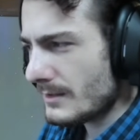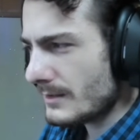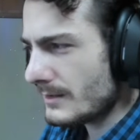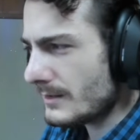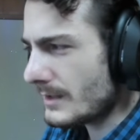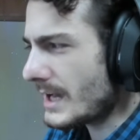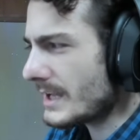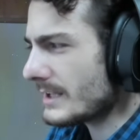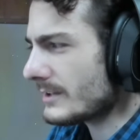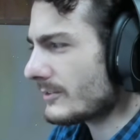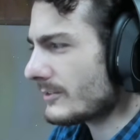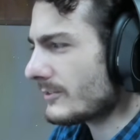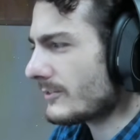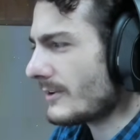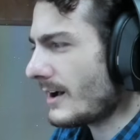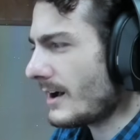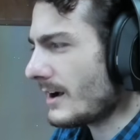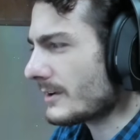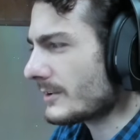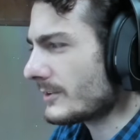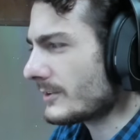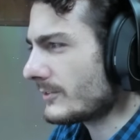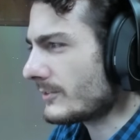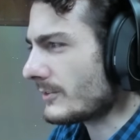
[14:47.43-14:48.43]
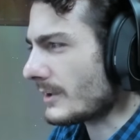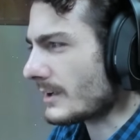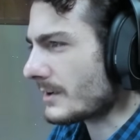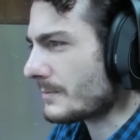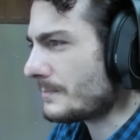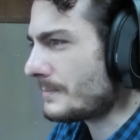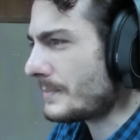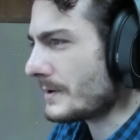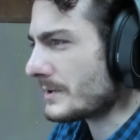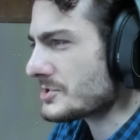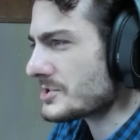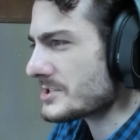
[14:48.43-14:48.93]
not toxic,
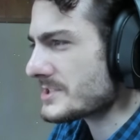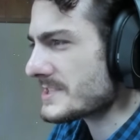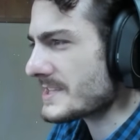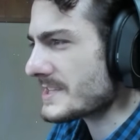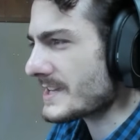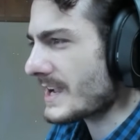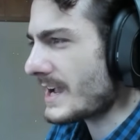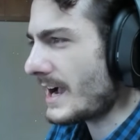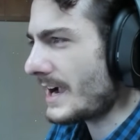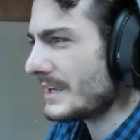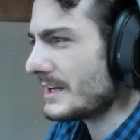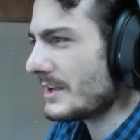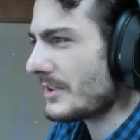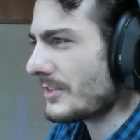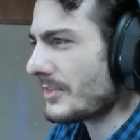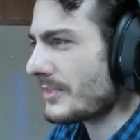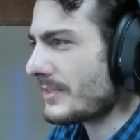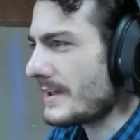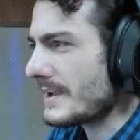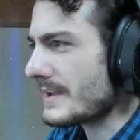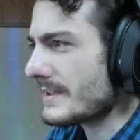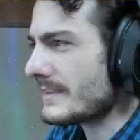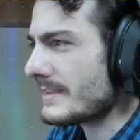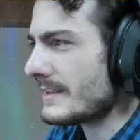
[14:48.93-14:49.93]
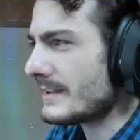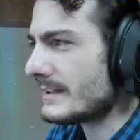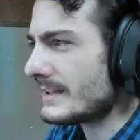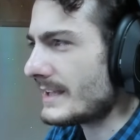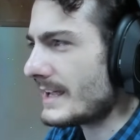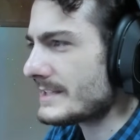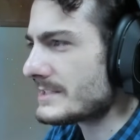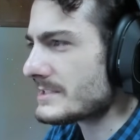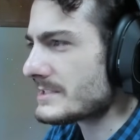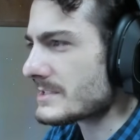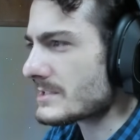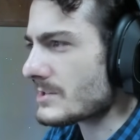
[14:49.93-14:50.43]
but just the kind of thing that
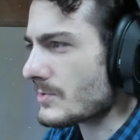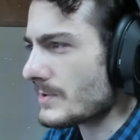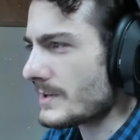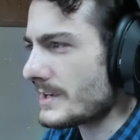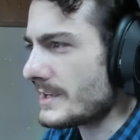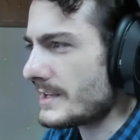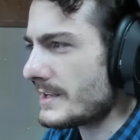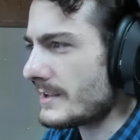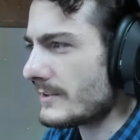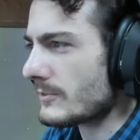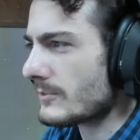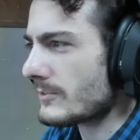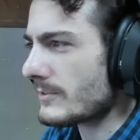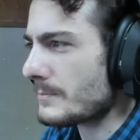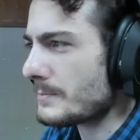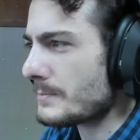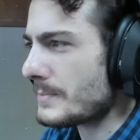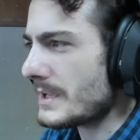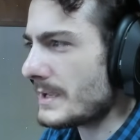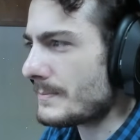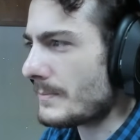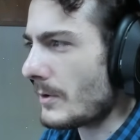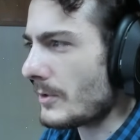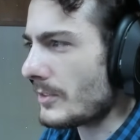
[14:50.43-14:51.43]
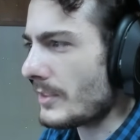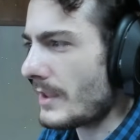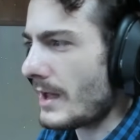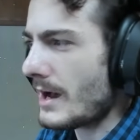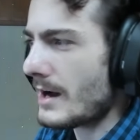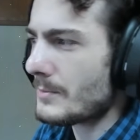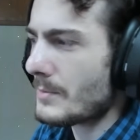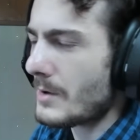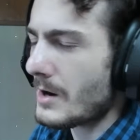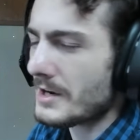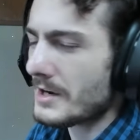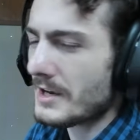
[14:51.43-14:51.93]
lends credence to people
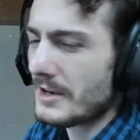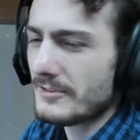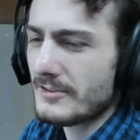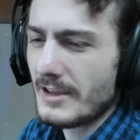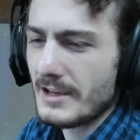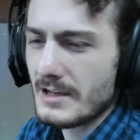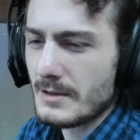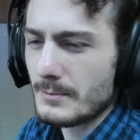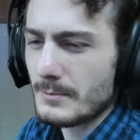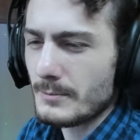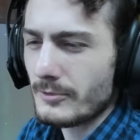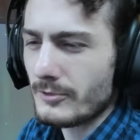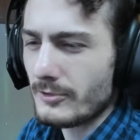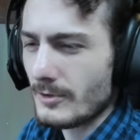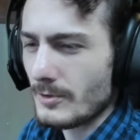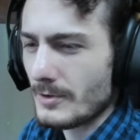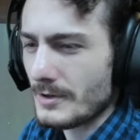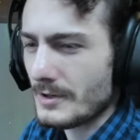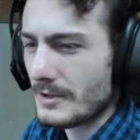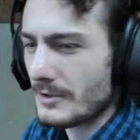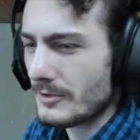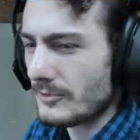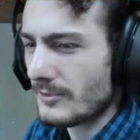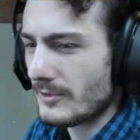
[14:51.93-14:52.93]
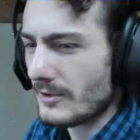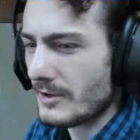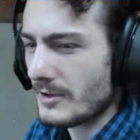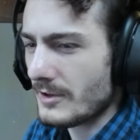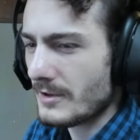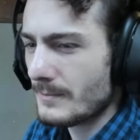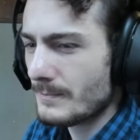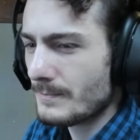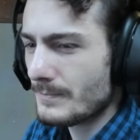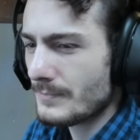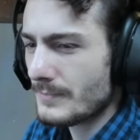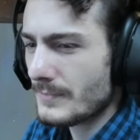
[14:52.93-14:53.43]
not wanting to take them
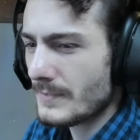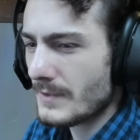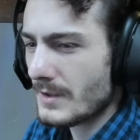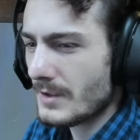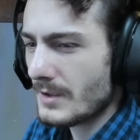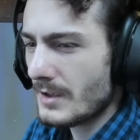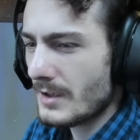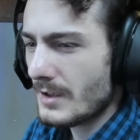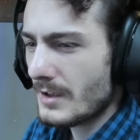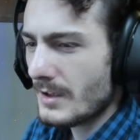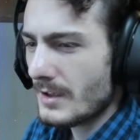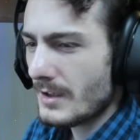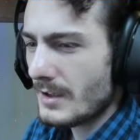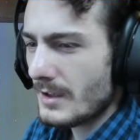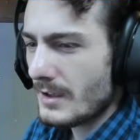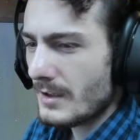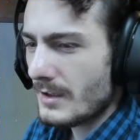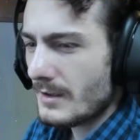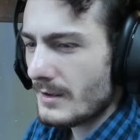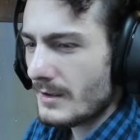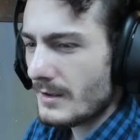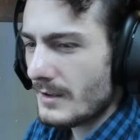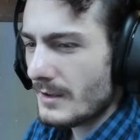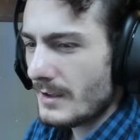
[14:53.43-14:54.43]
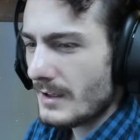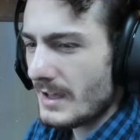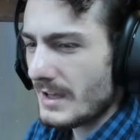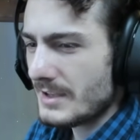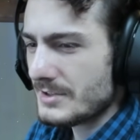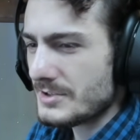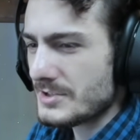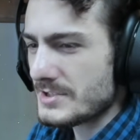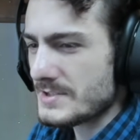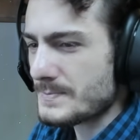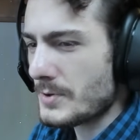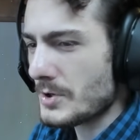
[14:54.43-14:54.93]
seriously.
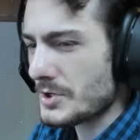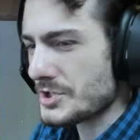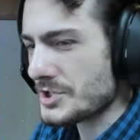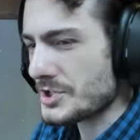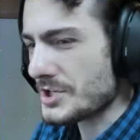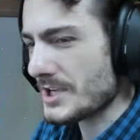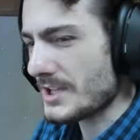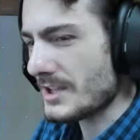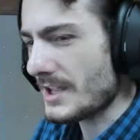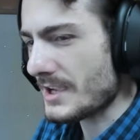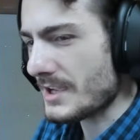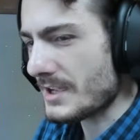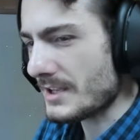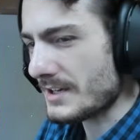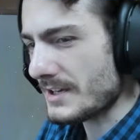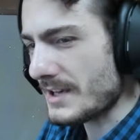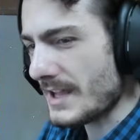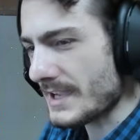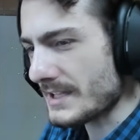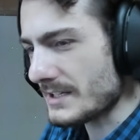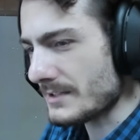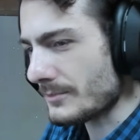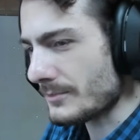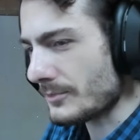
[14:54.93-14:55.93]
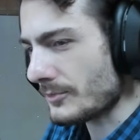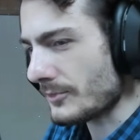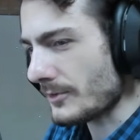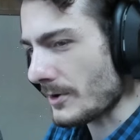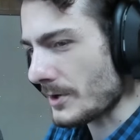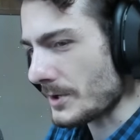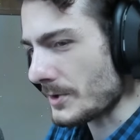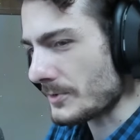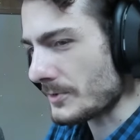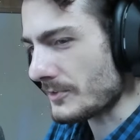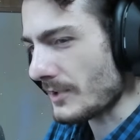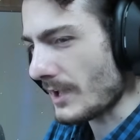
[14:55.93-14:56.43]
And just pushing, like, negative
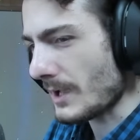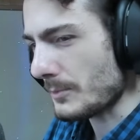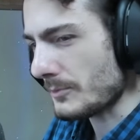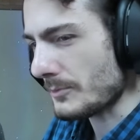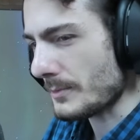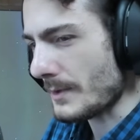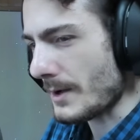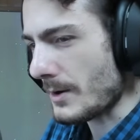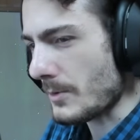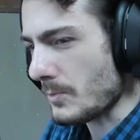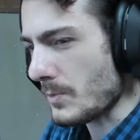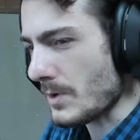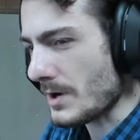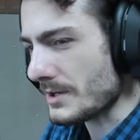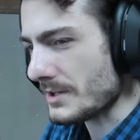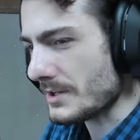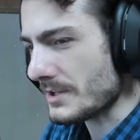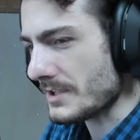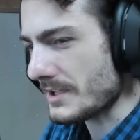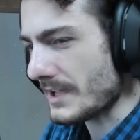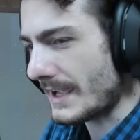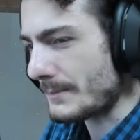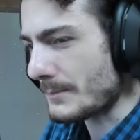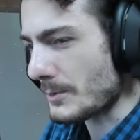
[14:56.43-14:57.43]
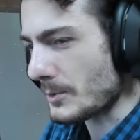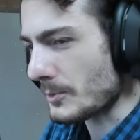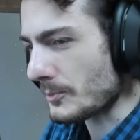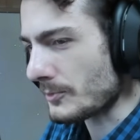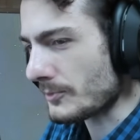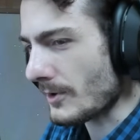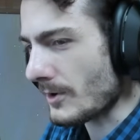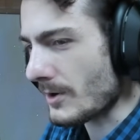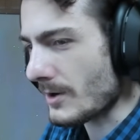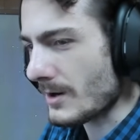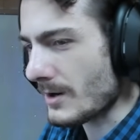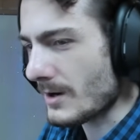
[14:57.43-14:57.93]
stereotypes about what
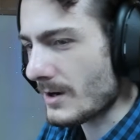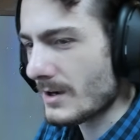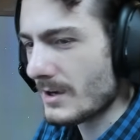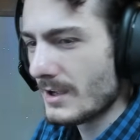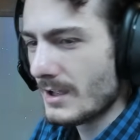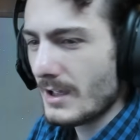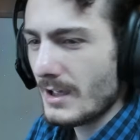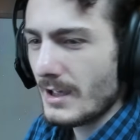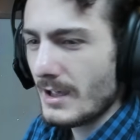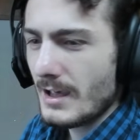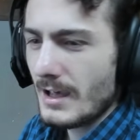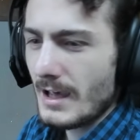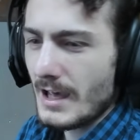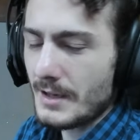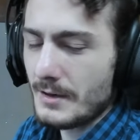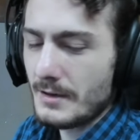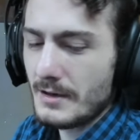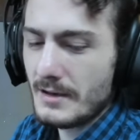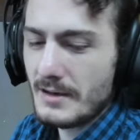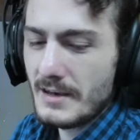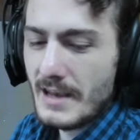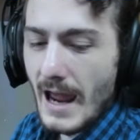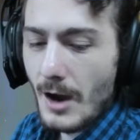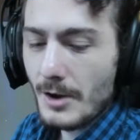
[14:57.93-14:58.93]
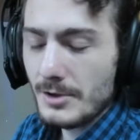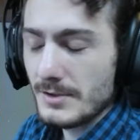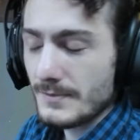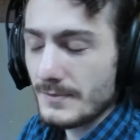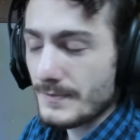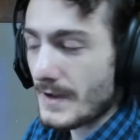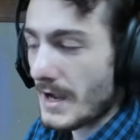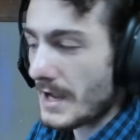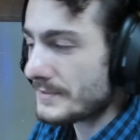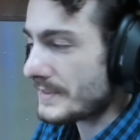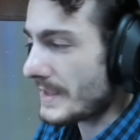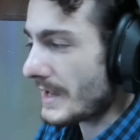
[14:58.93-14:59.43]
gamers are. And now
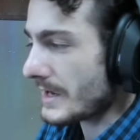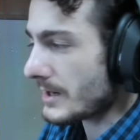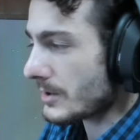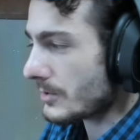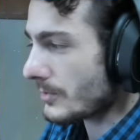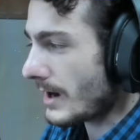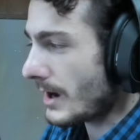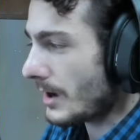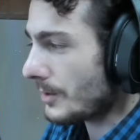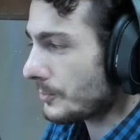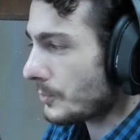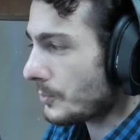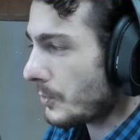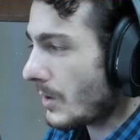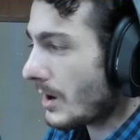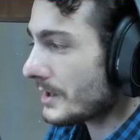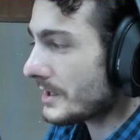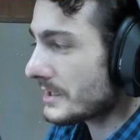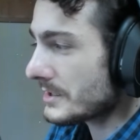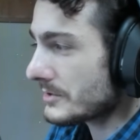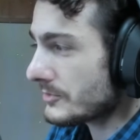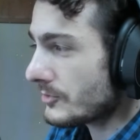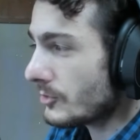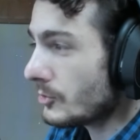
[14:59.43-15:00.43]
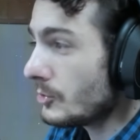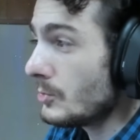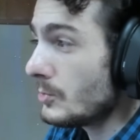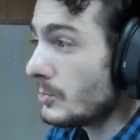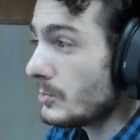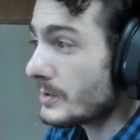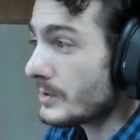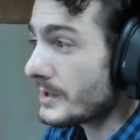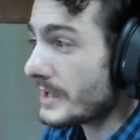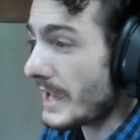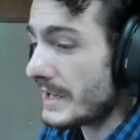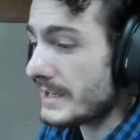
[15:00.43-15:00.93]
you've got that crowd wanting
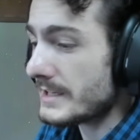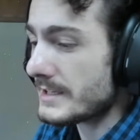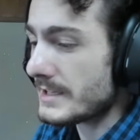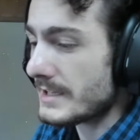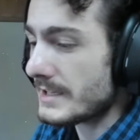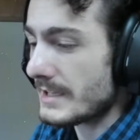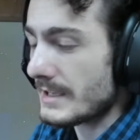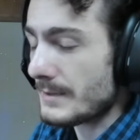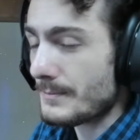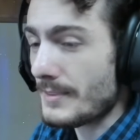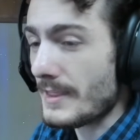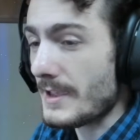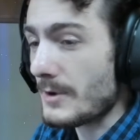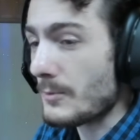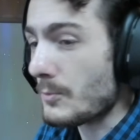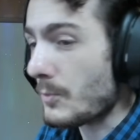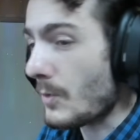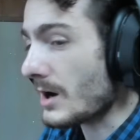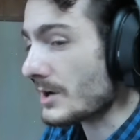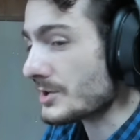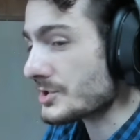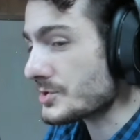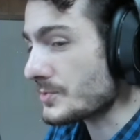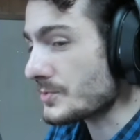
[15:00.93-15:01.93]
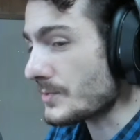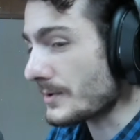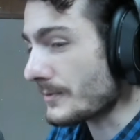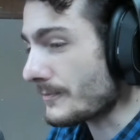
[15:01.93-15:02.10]
to gatekeep. They want to